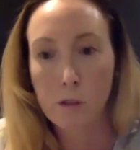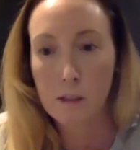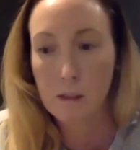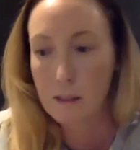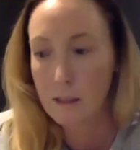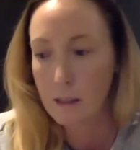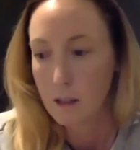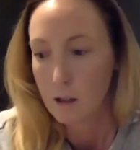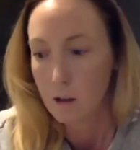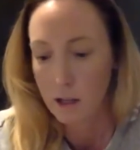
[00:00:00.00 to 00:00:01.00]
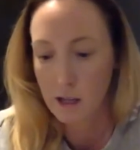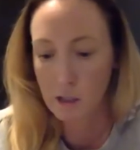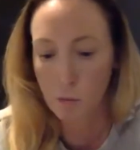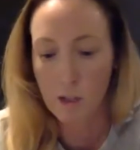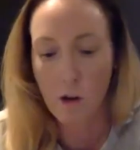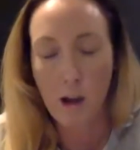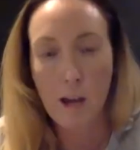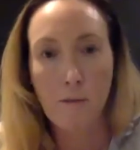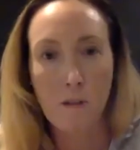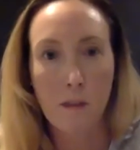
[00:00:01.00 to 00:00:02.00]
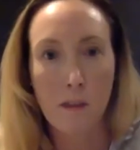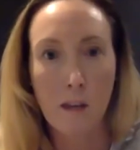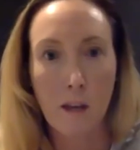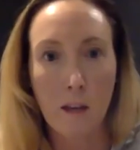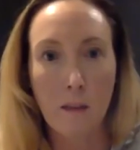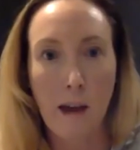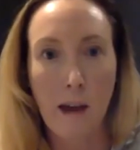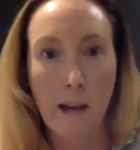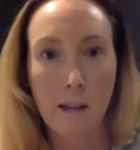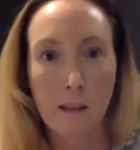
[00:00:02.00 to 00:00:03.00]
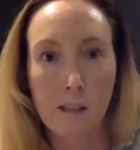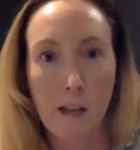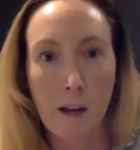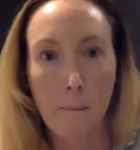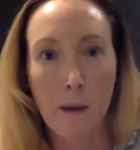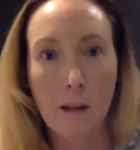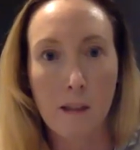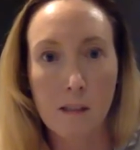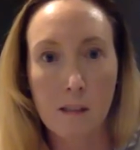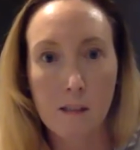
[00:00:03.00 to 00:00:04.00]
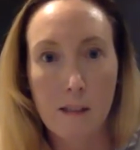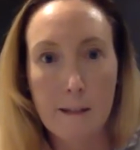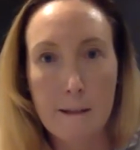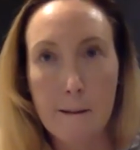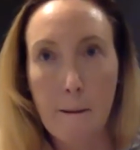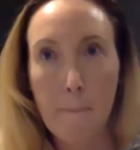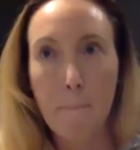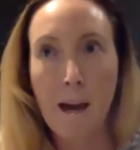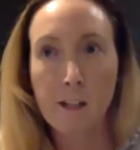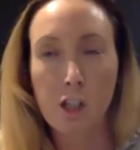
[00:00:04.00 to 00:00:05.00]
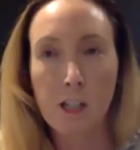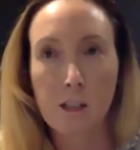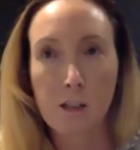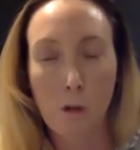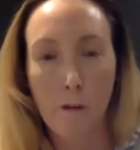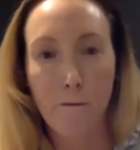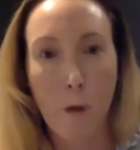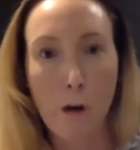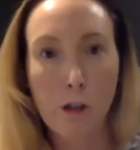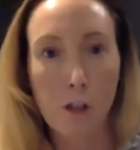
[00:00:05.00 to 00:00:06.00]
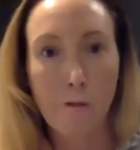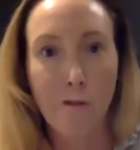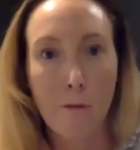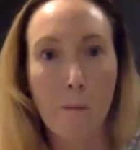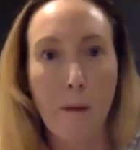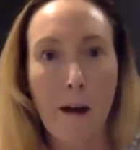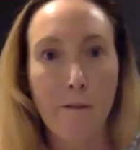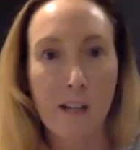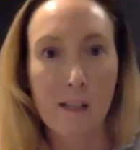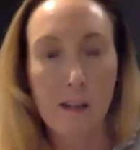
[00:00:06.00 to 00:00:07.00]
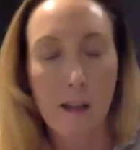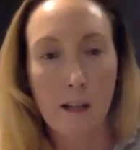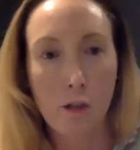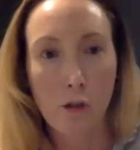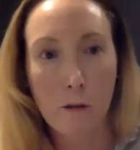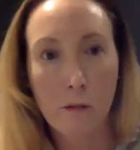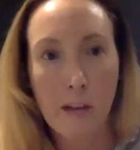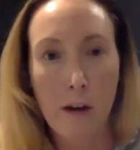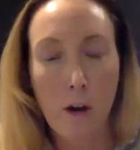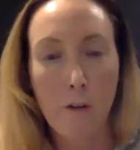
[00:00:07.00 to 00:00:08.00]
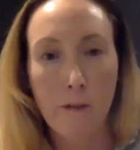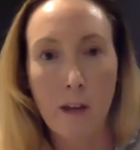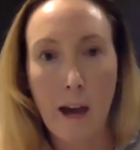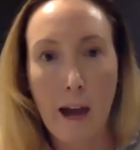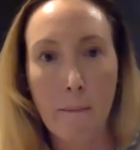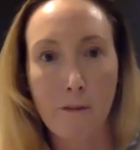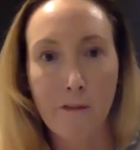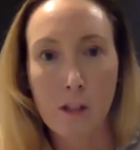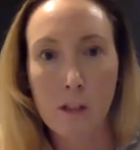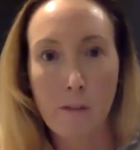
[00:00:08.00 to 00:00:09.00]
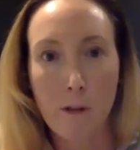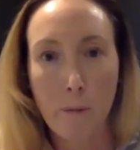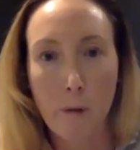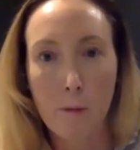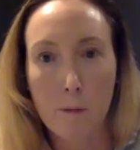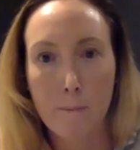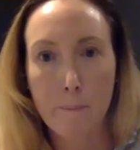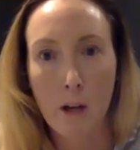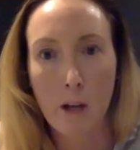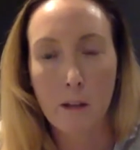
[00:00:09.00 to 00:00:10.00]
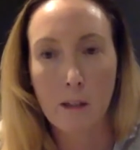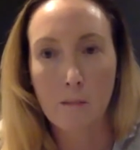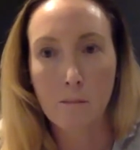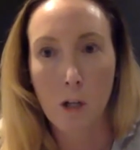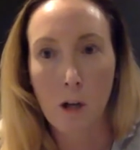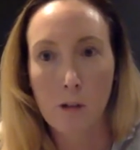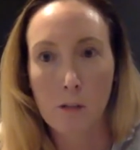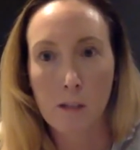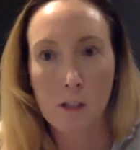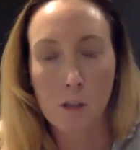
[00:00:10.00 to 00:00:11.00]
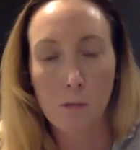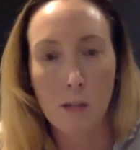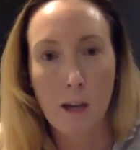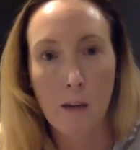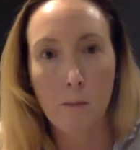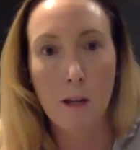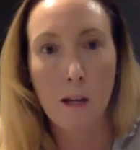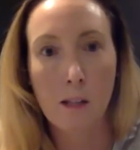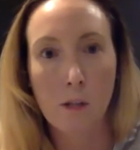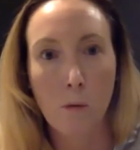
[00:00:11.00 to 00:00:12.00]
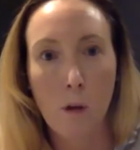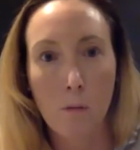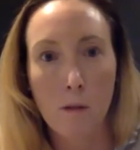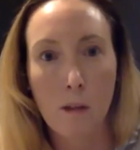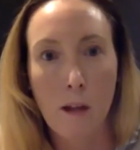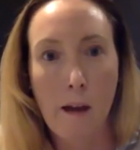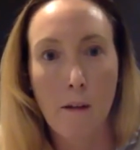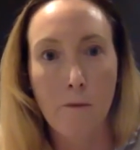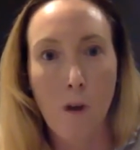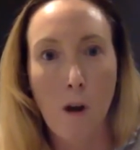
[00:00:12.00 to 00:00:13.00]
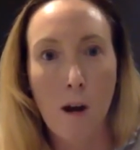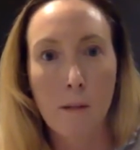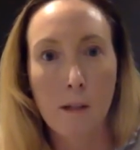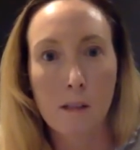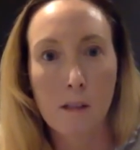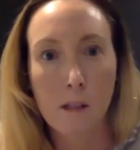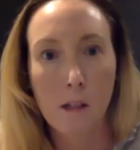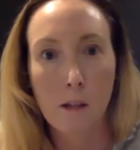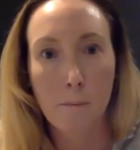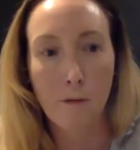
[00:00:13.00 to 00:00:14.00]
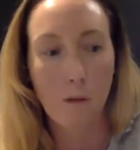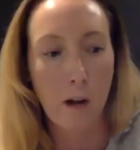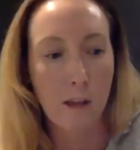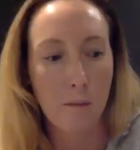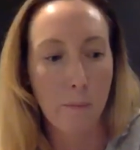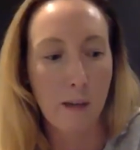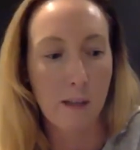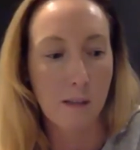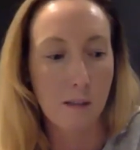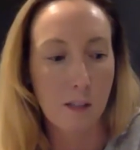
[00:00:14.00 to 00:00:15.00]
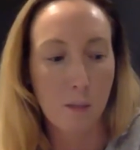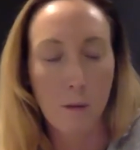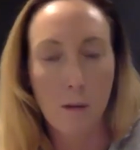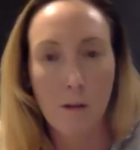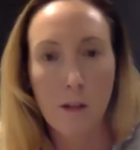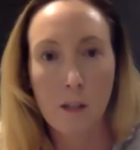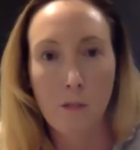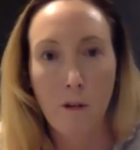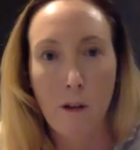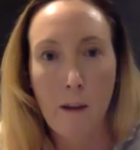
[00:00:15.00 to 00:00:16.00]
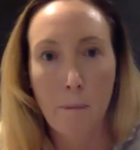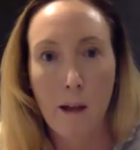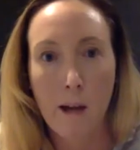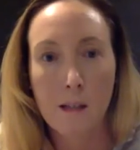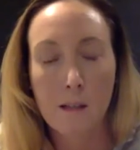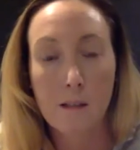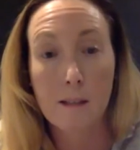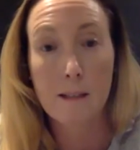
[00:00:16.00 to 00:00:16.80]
And I guess we're naive in thinking that there's going to be this magic sort of potion from above that's going to trickle down over the game and fix every problem. I think, you know, as much as we can, we need to work within our environments to provide the best experience for our players.